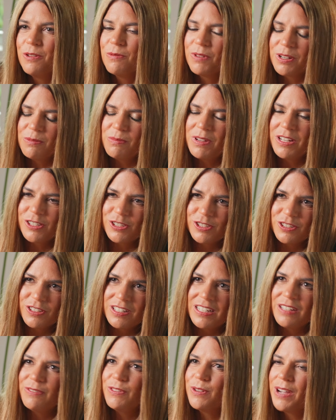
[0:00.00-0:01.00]
want to make sure
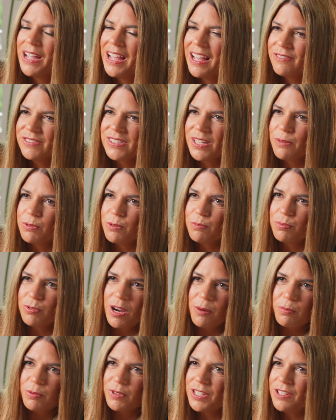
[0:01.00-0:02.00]
if you have separate
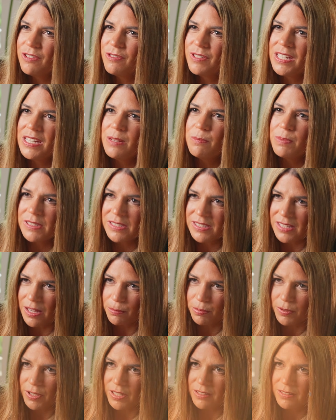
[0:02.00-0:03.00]
property, you keep it
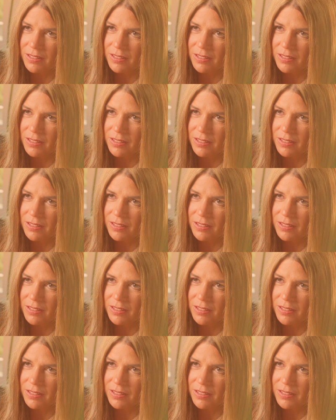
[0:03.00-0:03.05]
separate,